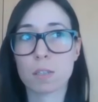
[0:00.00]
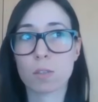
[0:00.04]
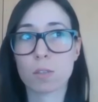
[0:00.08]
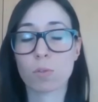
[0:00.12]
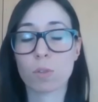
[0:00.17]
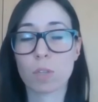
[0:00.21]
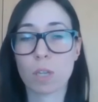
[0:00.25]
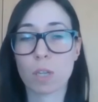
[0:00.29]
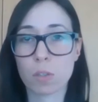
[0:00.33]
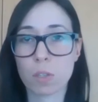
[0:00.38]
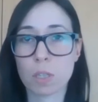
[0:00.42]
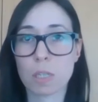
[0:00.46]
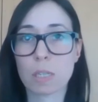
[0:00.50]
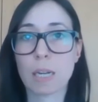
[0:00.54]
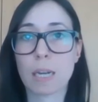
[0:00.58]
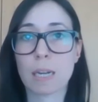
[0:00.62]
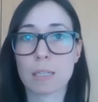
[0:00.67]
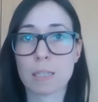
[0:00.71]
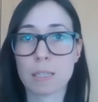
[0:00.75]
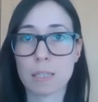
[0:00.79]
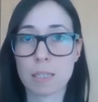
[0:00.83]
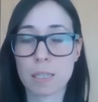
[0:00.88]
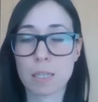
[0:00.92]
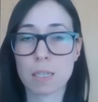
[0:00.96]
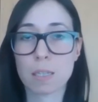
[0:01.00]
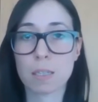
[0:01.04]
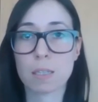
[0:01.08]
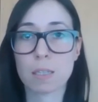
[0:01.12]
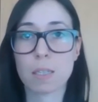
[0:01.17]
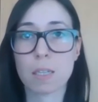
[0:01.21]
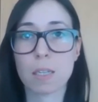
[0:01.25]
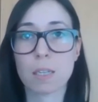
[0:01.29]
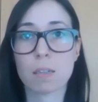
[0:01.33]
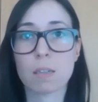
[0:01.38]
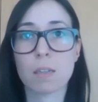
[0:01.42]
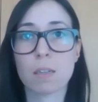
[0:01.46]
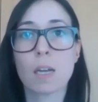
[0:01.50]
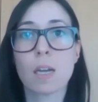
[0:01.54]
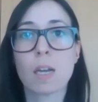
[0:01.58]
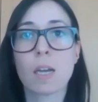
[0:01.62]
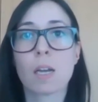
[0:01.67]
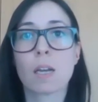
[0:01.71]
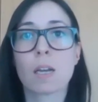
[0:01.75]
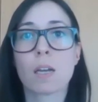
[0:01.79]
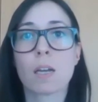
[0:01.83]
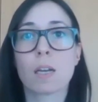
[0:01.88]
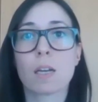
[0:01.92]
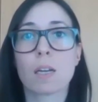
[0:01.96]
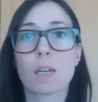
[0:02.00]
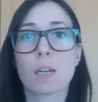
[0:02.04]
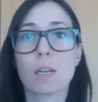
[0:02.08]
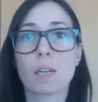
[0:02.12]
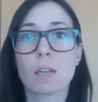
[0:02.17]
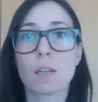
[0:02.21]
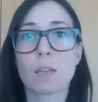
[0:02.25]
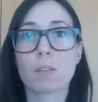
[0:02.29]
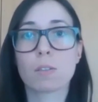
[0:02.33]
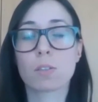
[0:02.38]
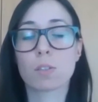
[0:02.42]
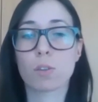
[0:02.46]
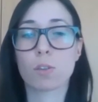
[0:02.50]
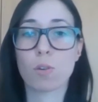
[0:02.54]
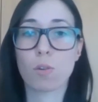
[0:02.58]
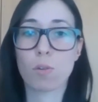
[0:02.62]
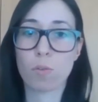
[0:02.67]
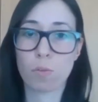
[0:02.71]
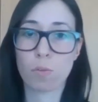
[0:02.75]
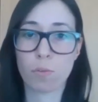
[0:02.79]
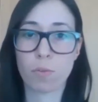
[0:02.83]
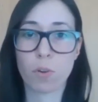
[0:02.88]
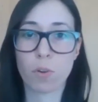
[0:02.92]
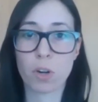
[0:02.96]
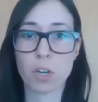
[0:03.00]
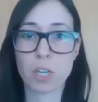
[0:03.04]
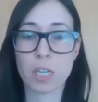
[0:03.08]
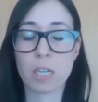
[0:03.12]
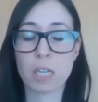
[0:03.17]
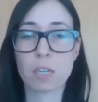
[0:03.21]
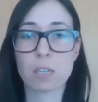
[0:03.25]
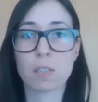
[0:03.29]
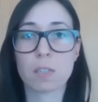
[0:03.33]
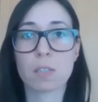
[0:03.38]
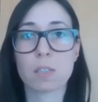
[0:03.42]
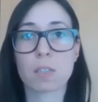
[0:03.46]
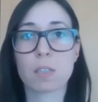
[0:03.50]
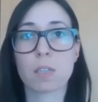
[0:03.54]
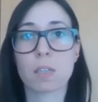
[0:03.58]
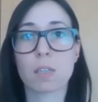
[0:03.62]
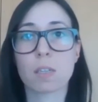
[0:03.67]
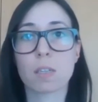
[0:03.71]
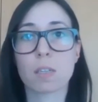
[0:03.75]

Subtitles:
2016 So for years,